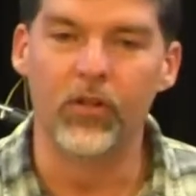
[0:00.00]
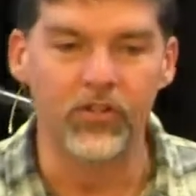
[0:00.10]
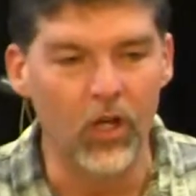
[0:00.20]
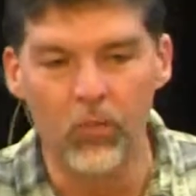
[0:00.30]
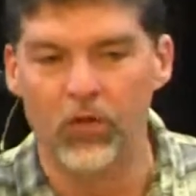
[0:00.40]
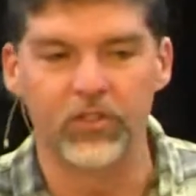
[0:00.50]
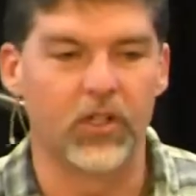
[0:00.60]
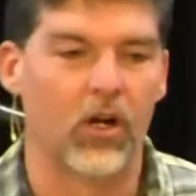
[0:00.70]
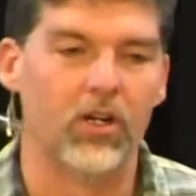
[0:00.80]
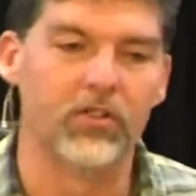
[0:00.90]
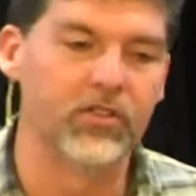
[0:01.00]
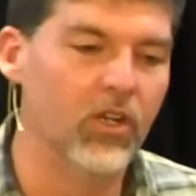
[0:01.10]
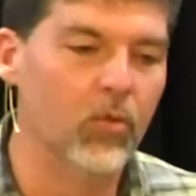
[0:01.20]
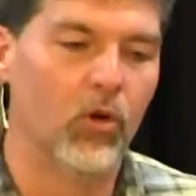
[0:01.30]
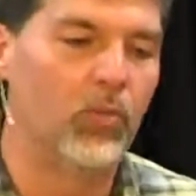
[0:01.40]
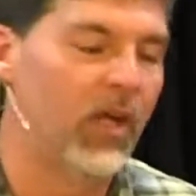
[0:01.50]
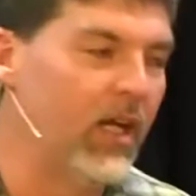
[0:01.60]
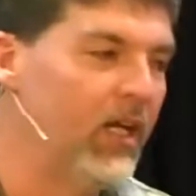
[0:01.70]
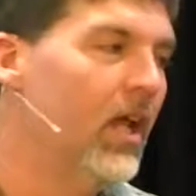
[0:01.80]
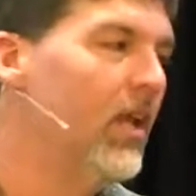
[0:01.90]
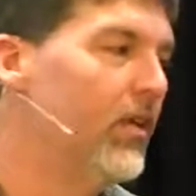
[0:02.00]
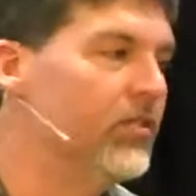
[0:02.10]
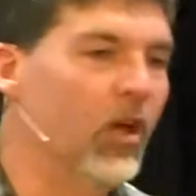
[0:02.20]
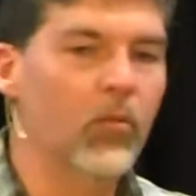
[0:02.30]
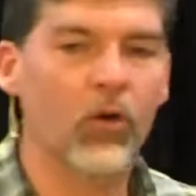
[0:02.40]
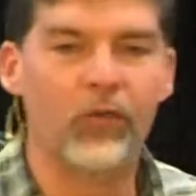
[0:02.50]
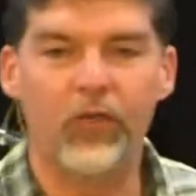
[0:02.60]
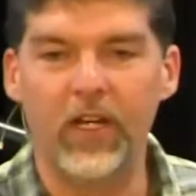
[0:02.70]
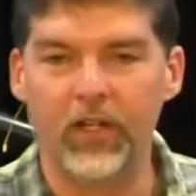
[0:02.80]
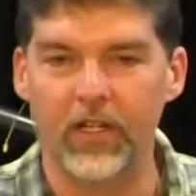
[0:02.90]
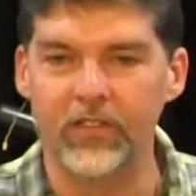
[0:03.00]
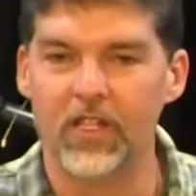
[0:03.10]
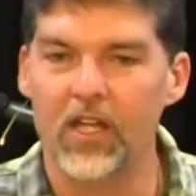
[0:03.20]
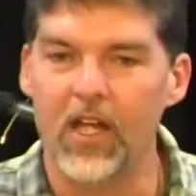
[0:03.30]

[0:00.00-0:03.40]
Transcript: There's no more scars, there's no more pain, there's no more feelings.